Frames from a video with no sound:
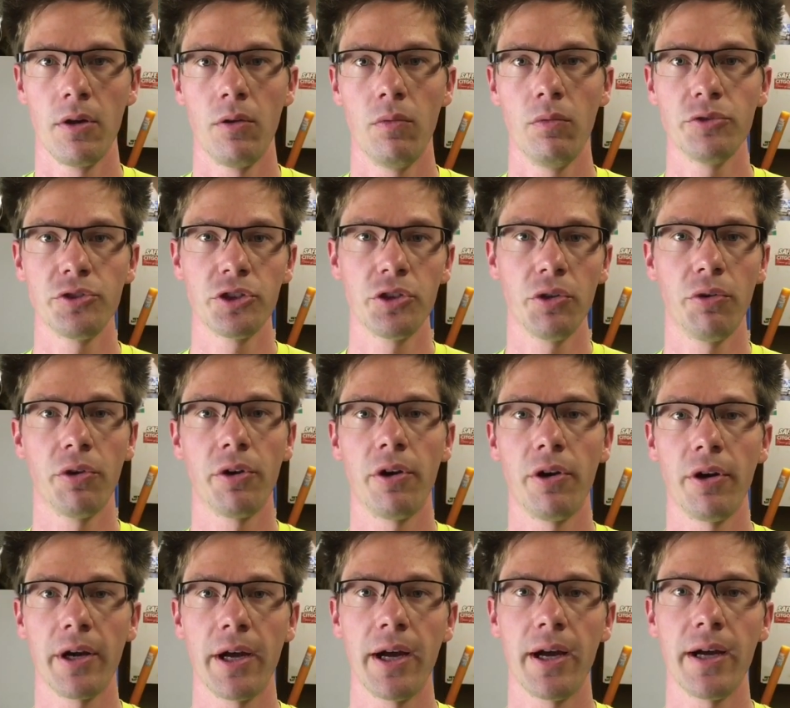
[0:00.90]
What's going
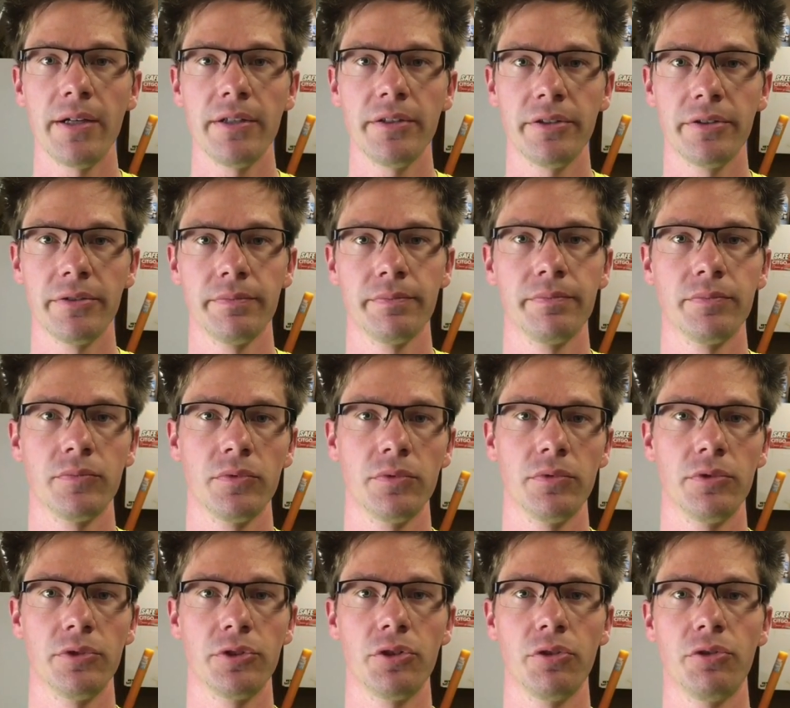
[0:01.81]
on, guys?
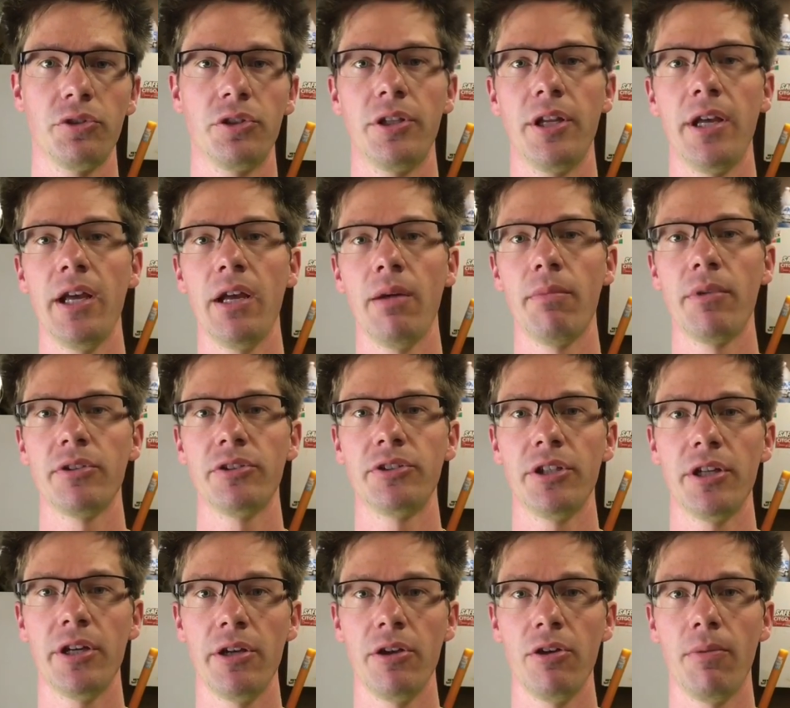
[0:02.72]
So today I'm going
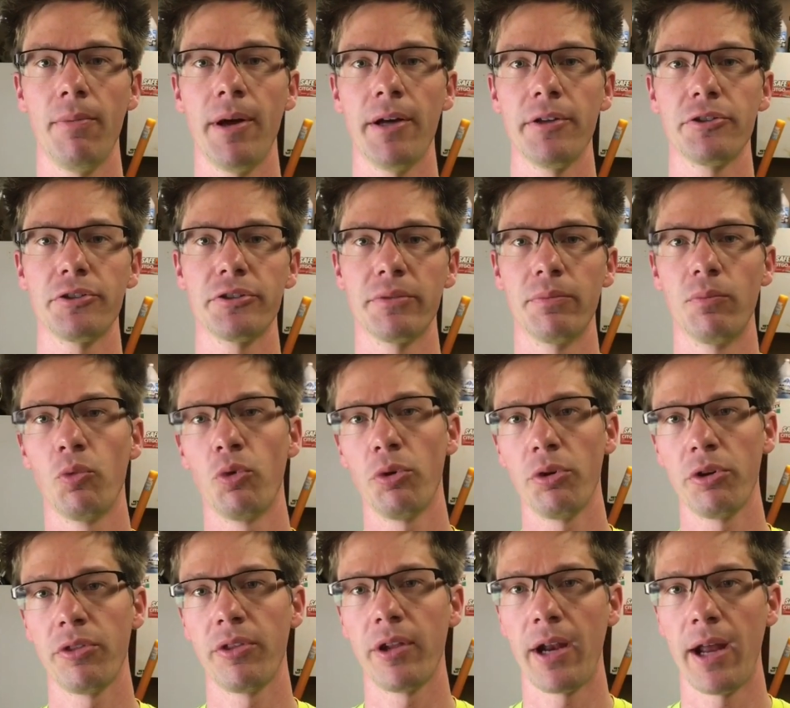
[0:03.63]
to tell you about some
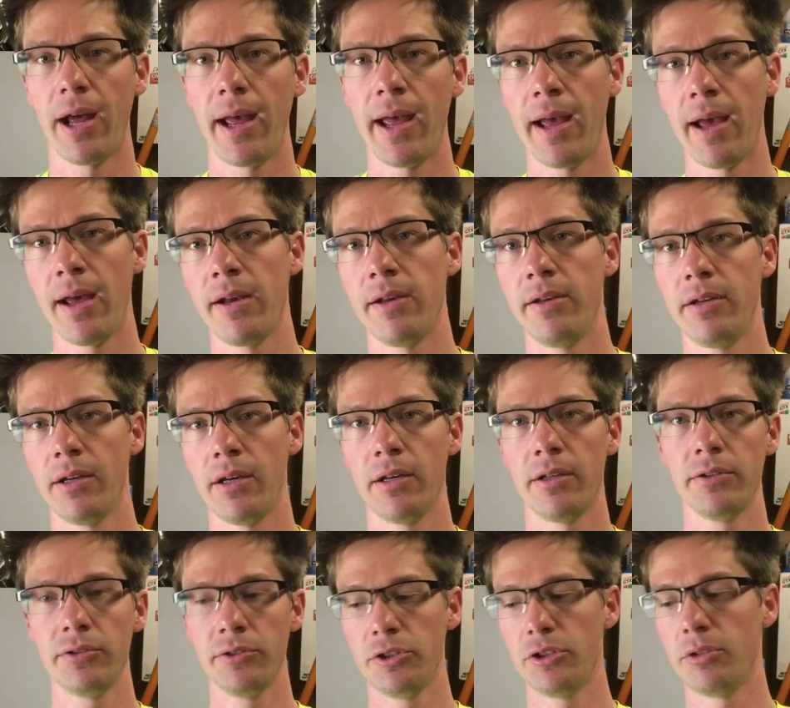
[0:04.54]
work that I had
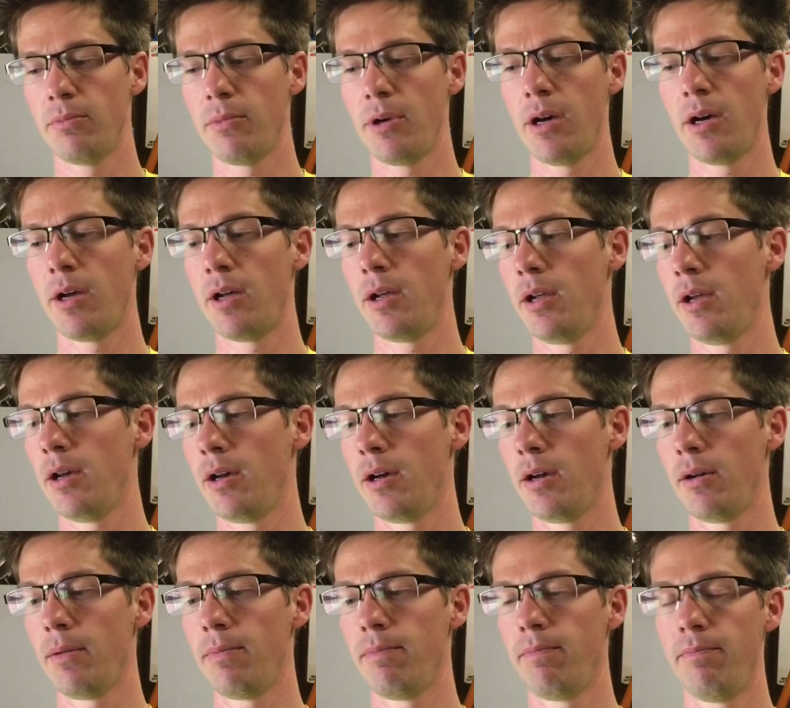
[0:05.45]
done to
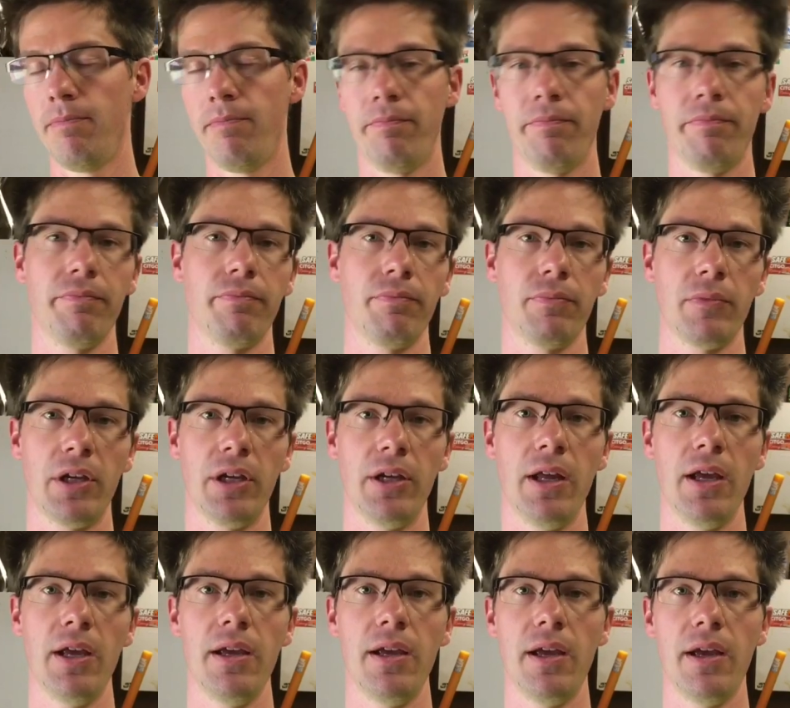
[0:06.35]
my
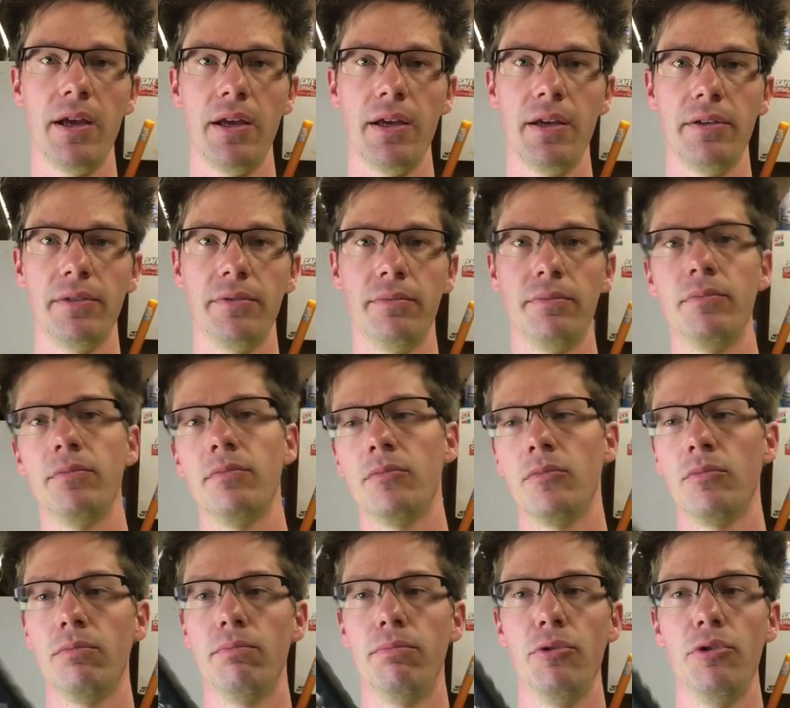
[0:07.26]
Kaneie
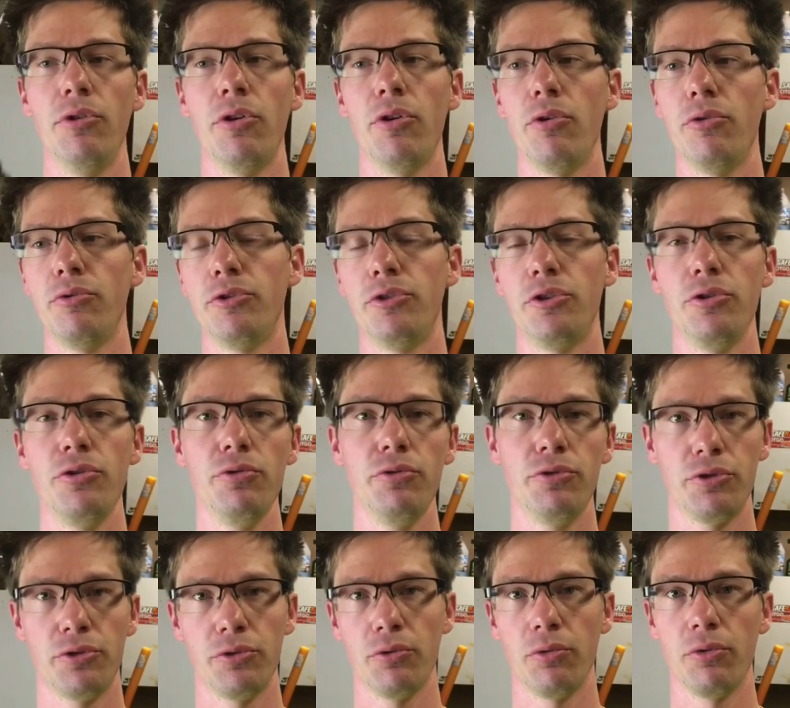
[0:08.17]
Budo
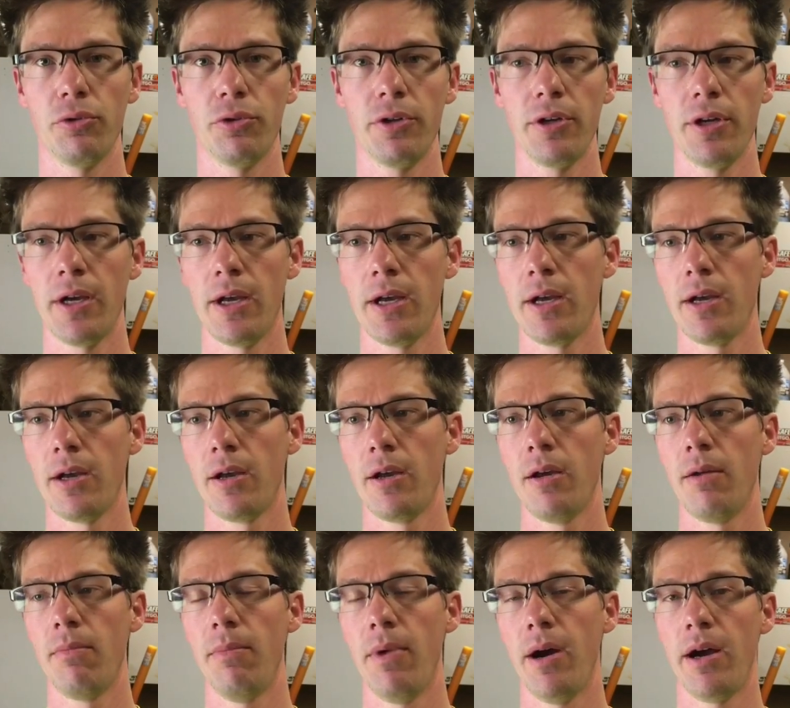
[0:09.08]
2 sword
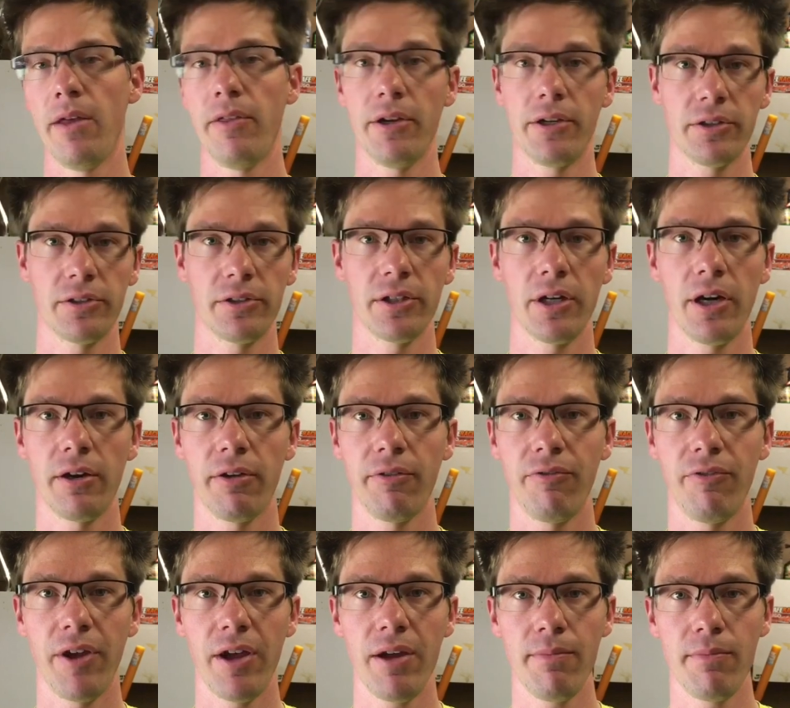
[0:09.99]
by the Katana
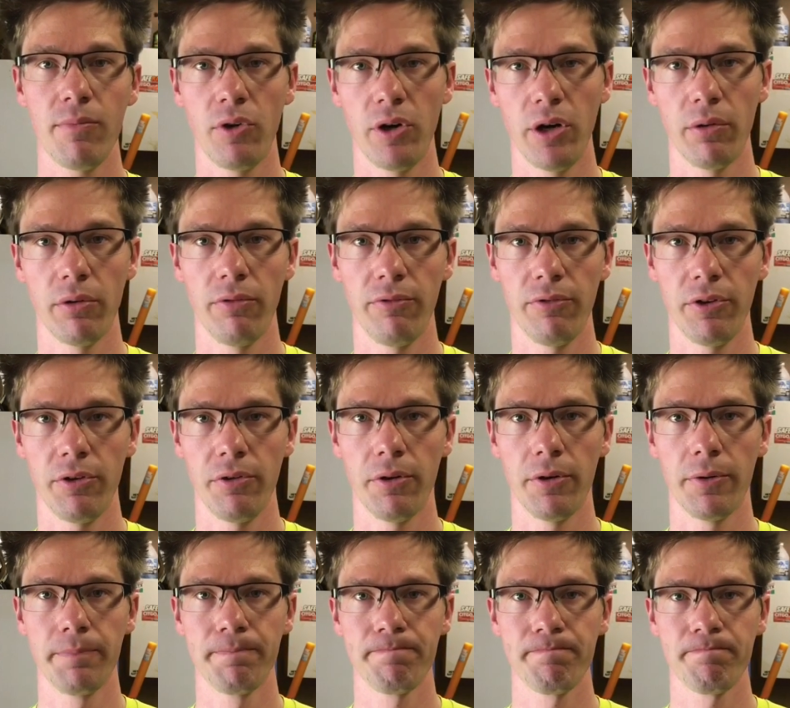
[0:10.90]
Fanboy
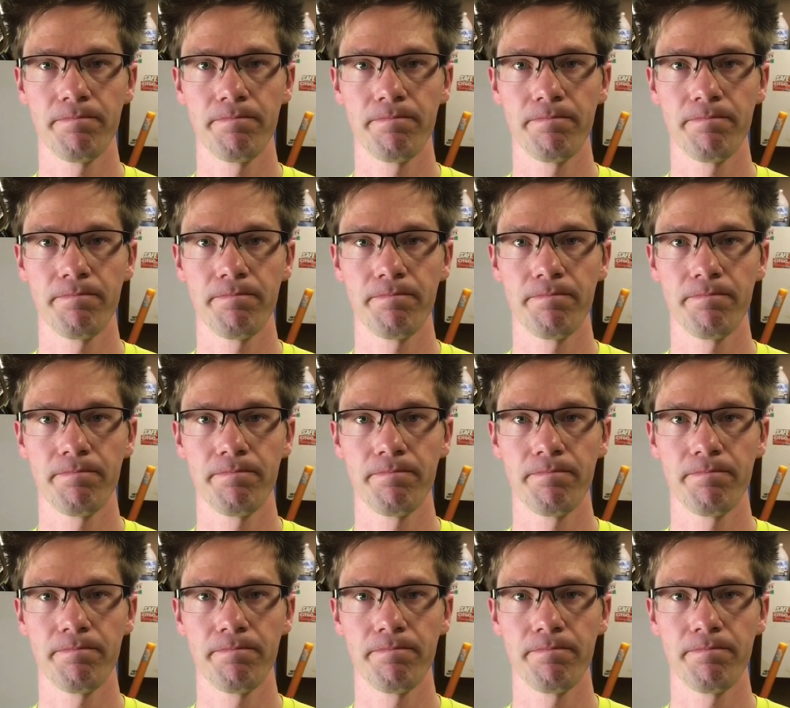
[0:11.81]
Reviewer.